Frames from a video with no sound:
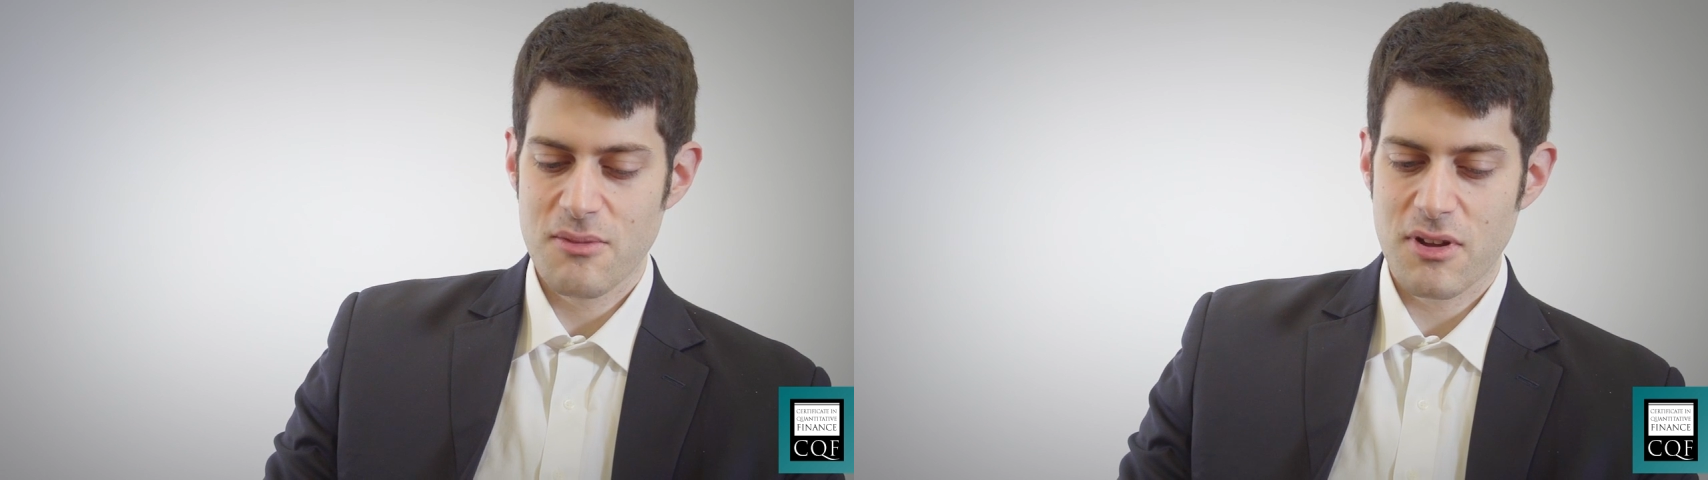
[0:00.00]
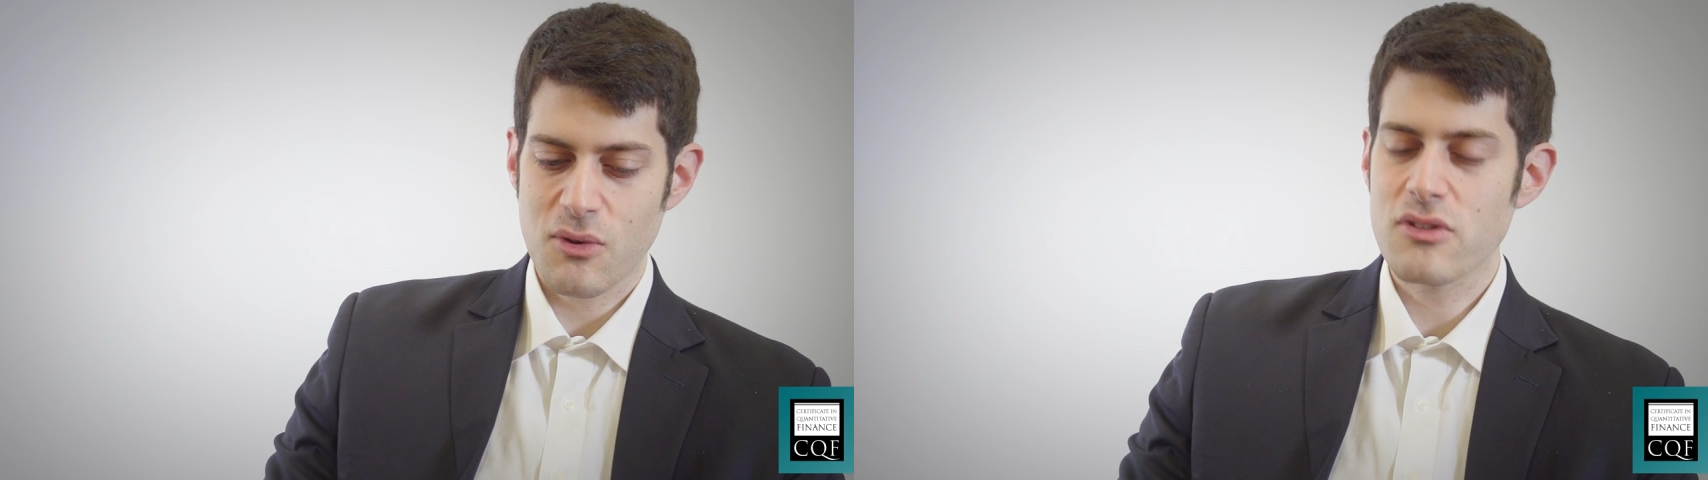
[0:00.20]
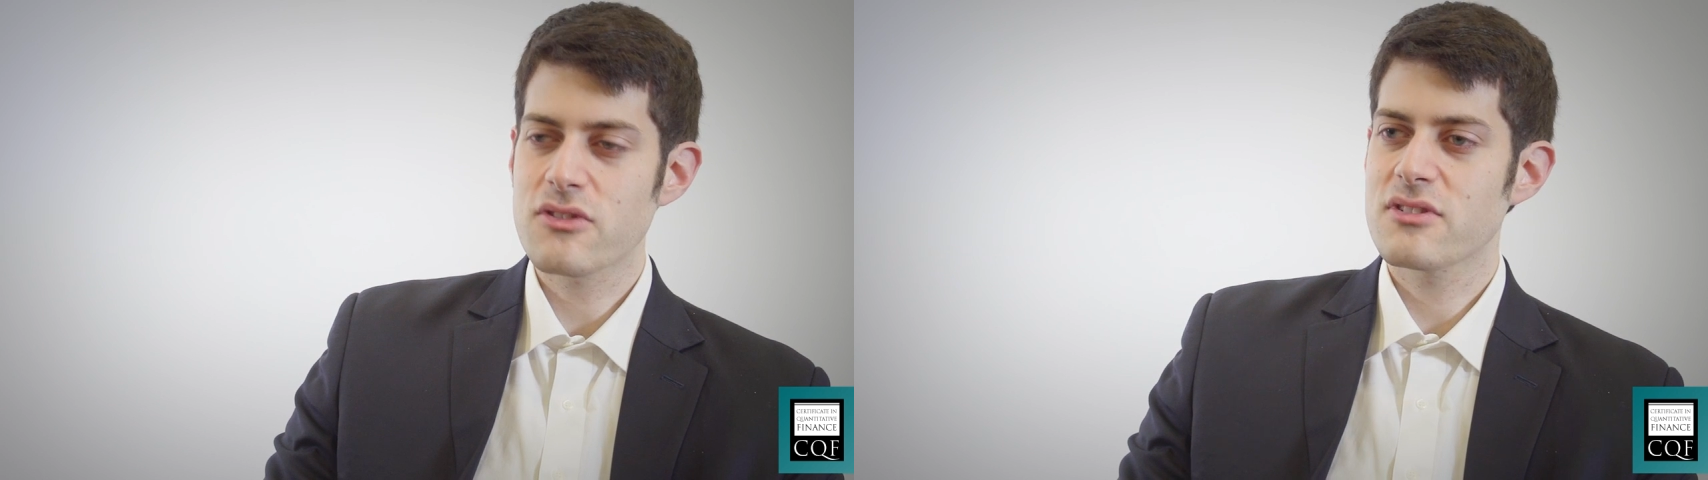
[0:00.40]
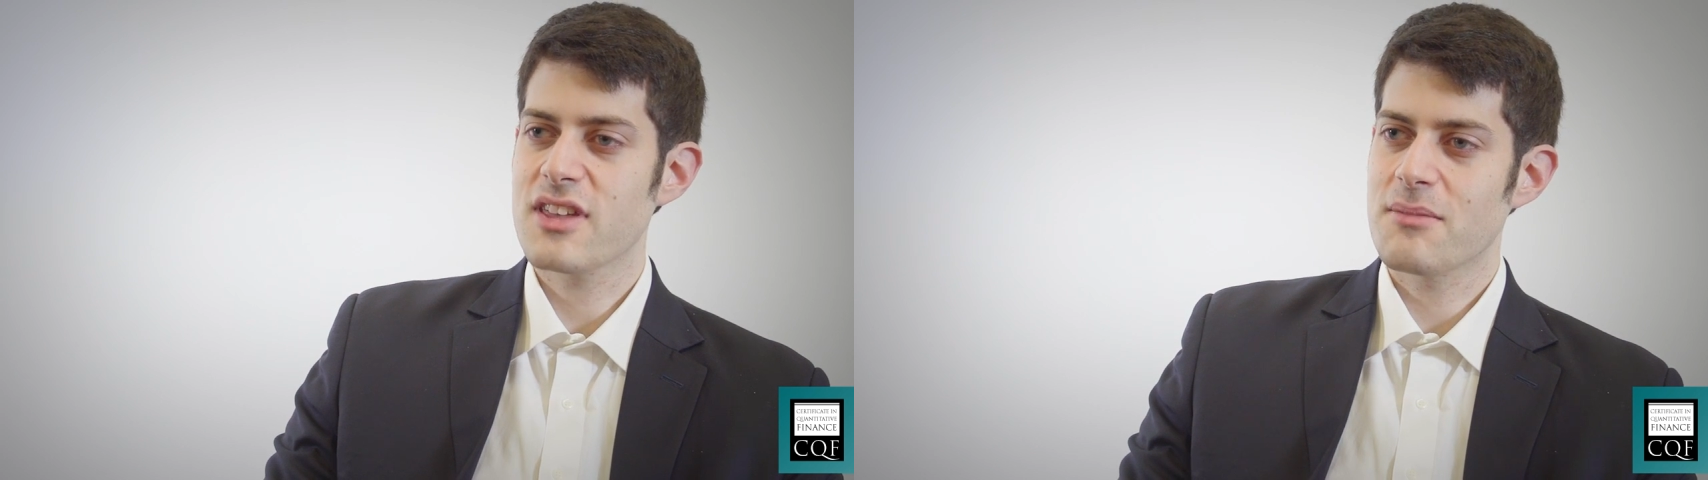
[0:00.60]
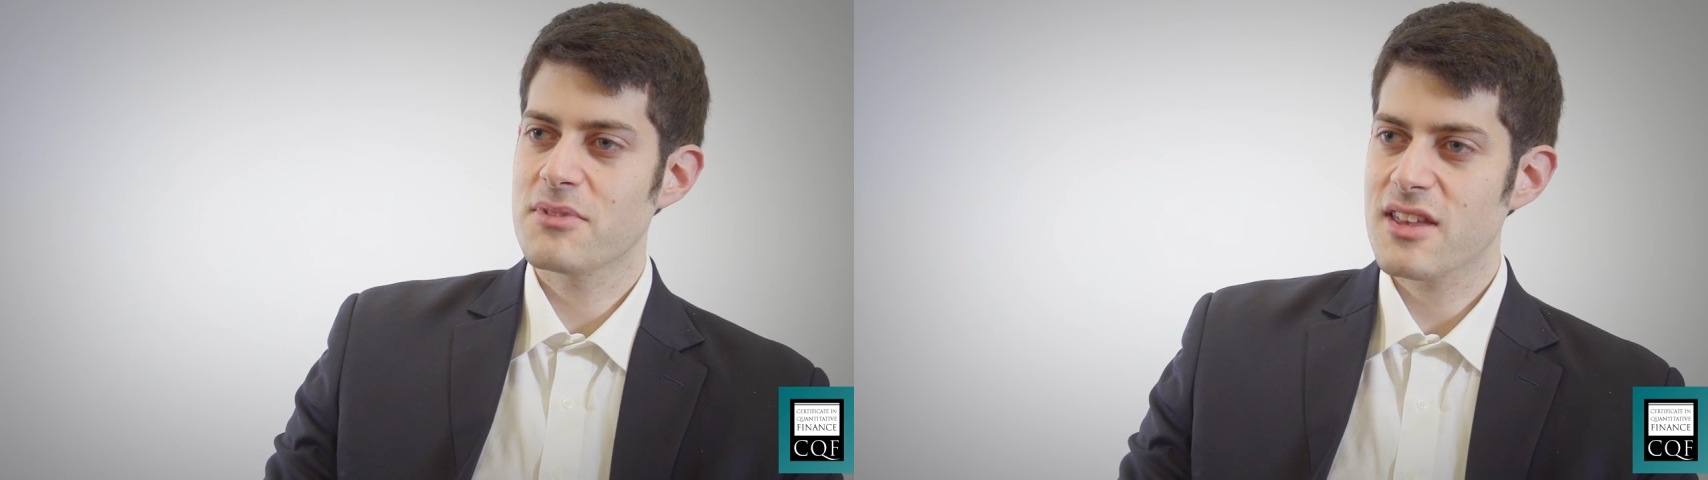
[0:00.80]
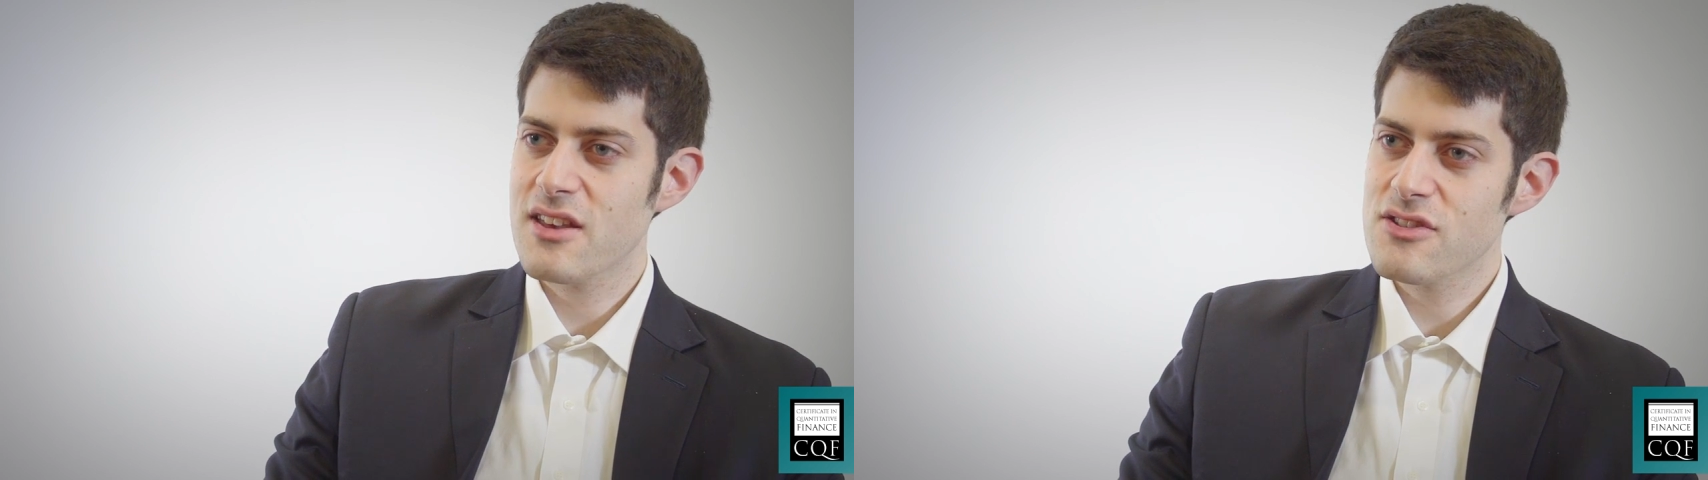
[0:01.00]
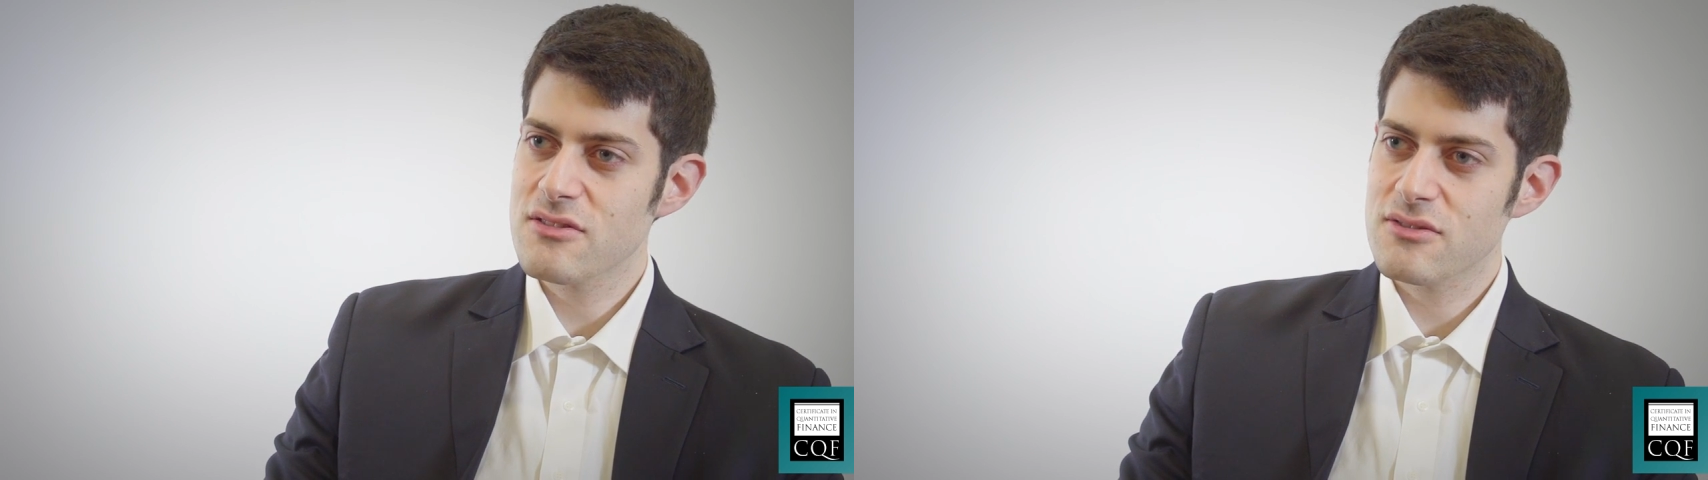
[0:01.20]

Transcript: but also the application